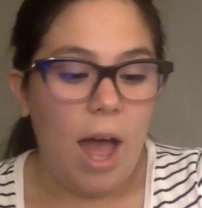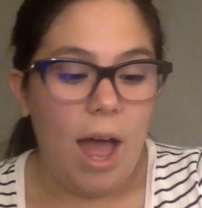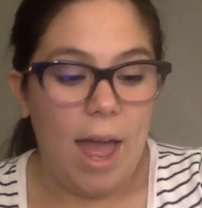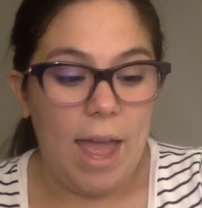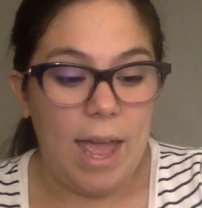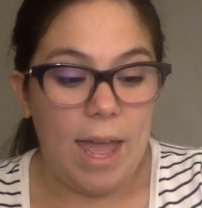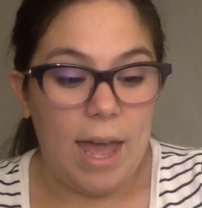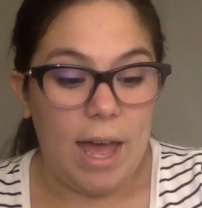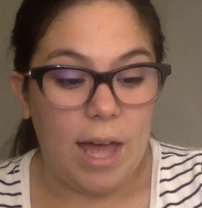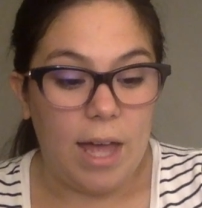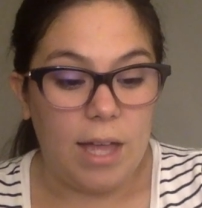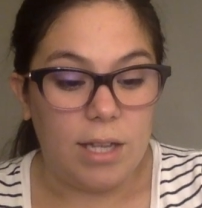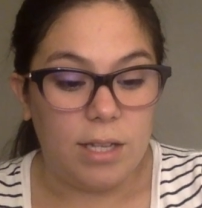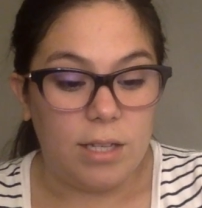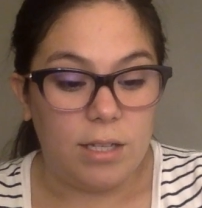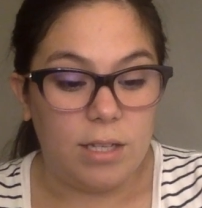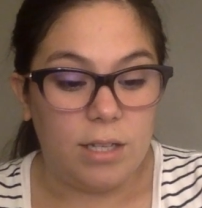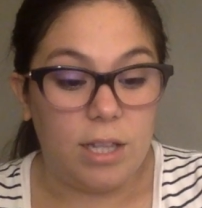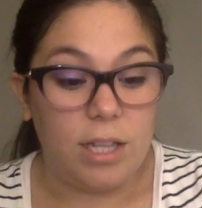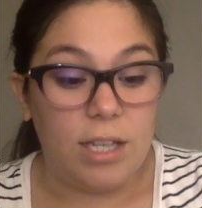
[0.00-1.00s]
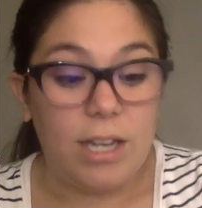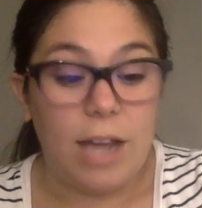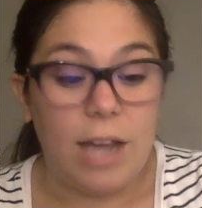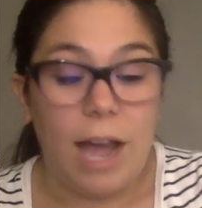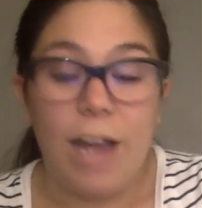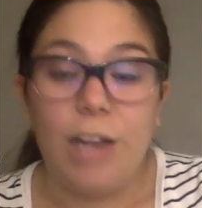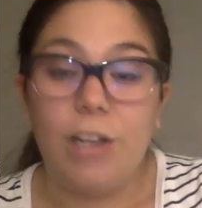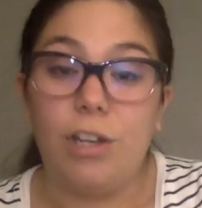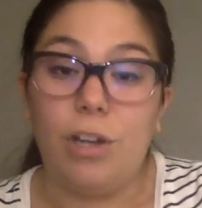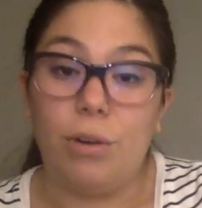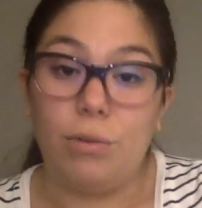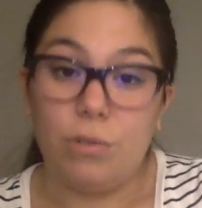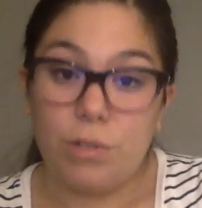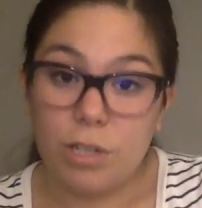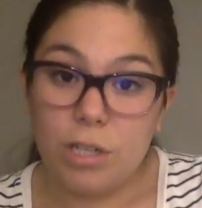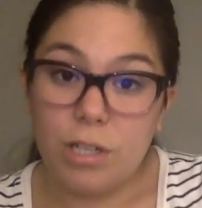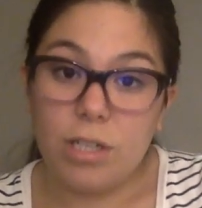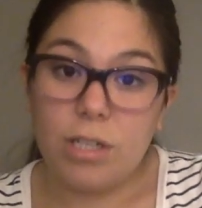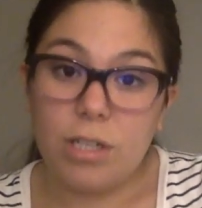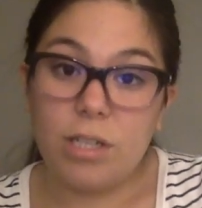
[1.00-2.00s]
And the
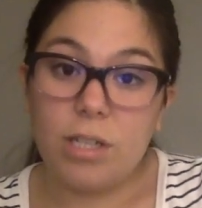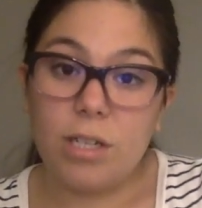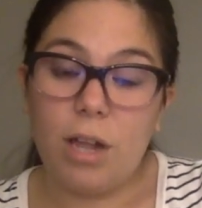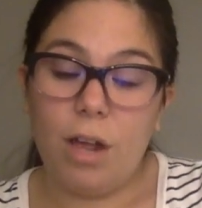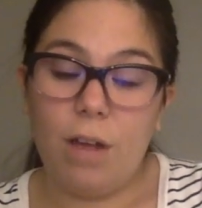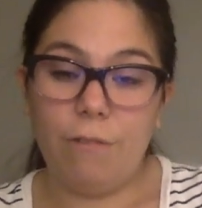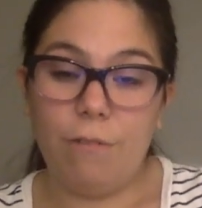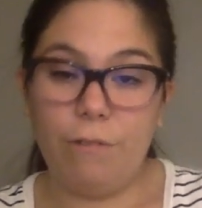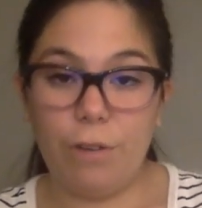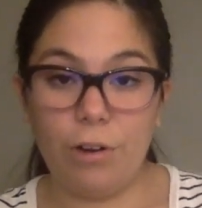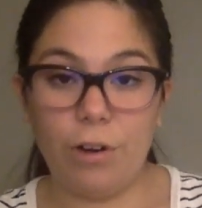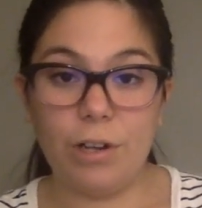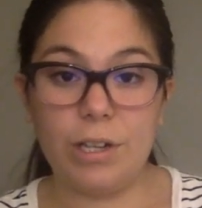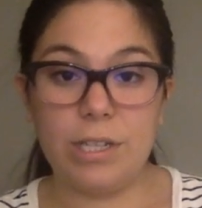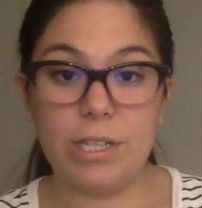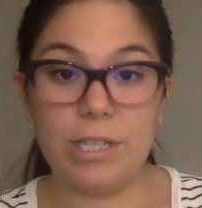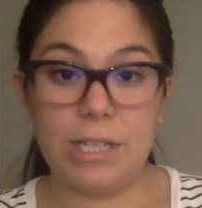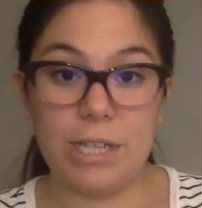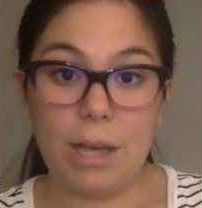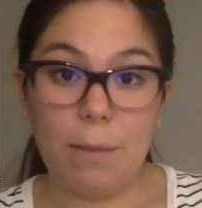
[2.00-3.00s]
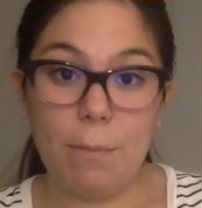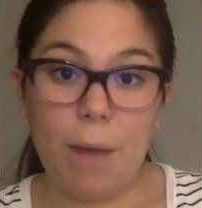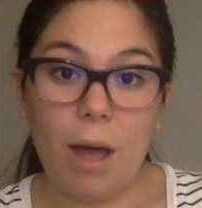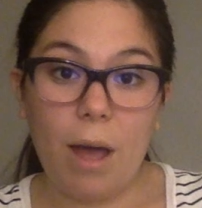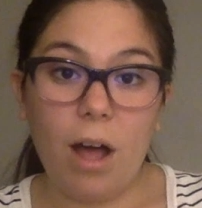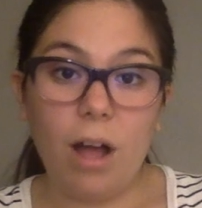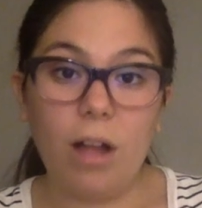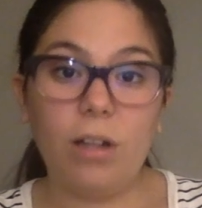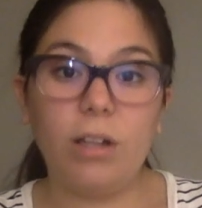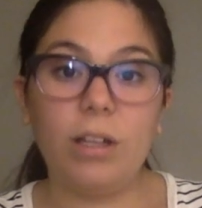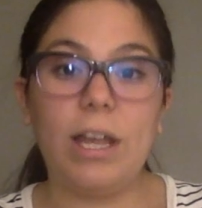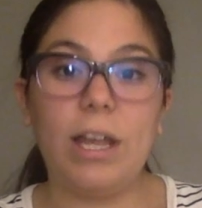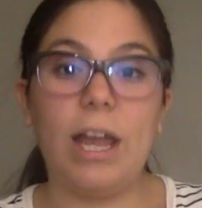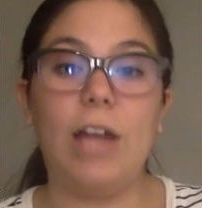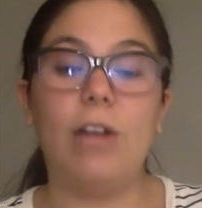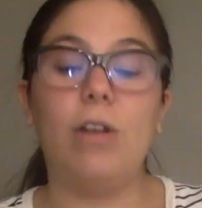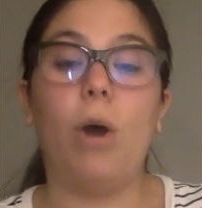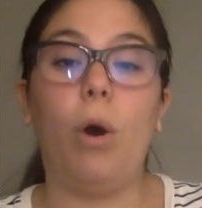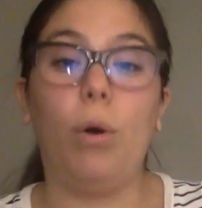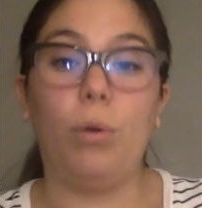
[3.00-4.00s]
diagnosis for CML
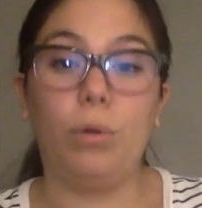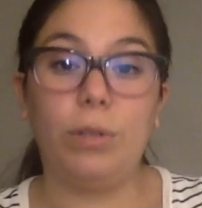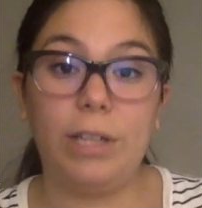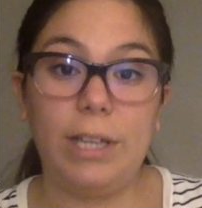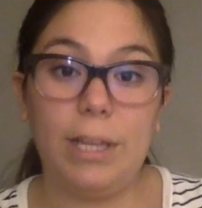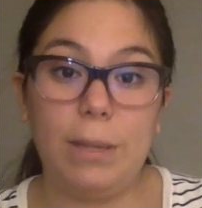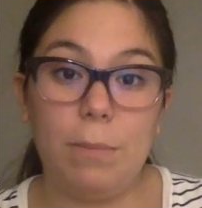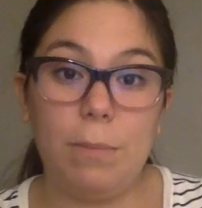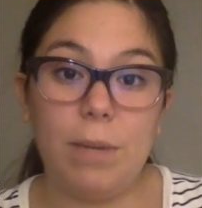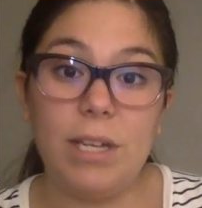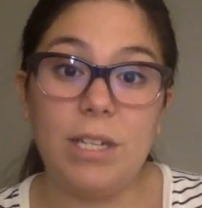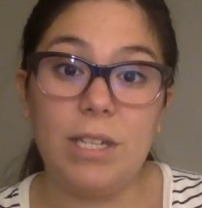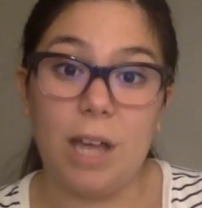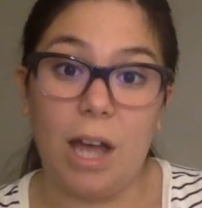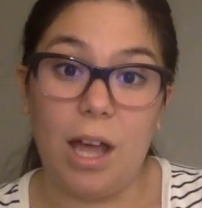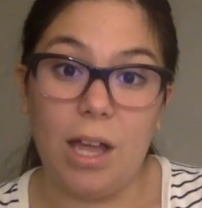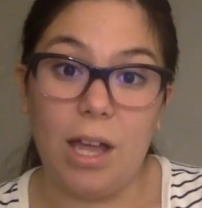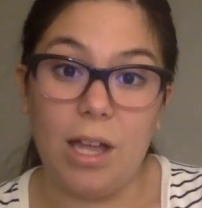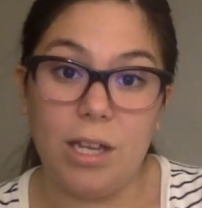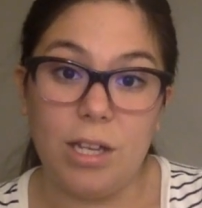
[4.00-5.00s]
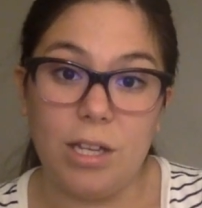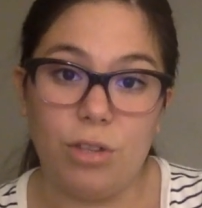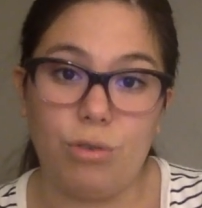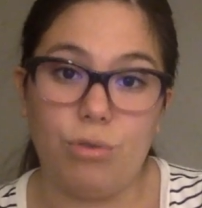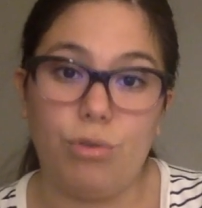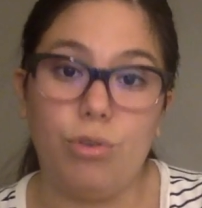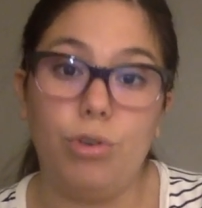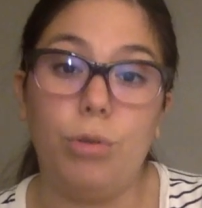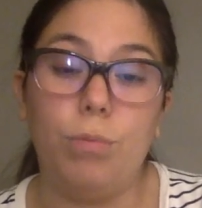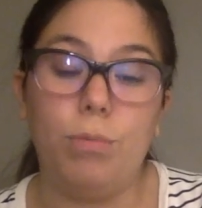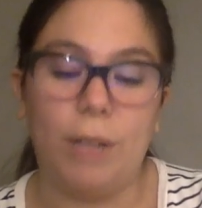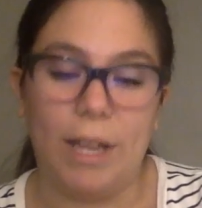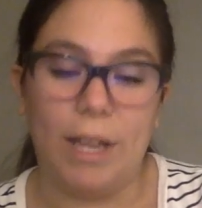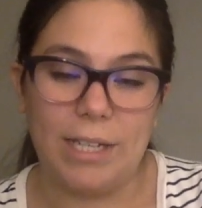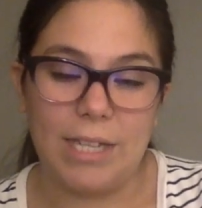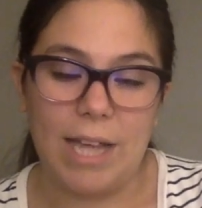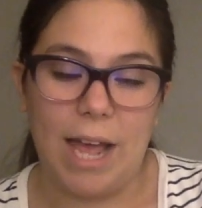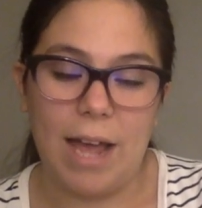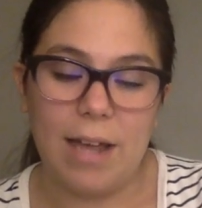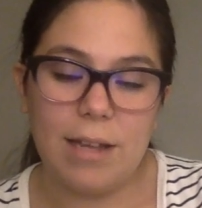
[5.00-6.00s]
can only be done through blood
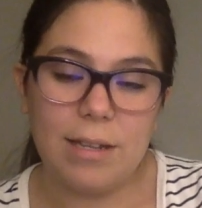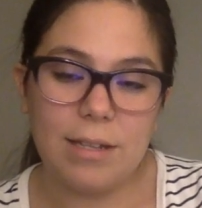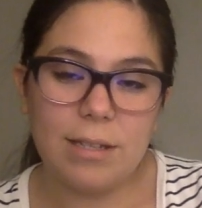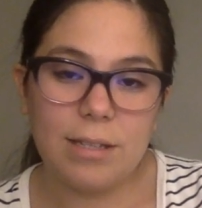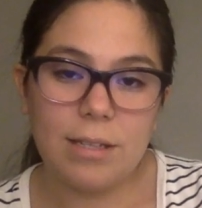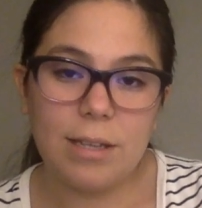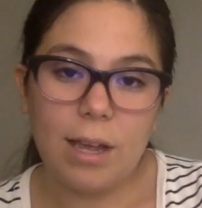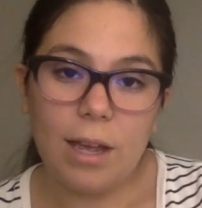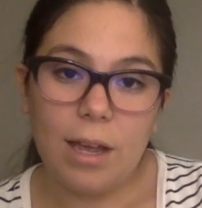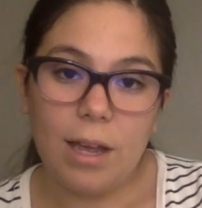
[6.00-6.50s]
tests.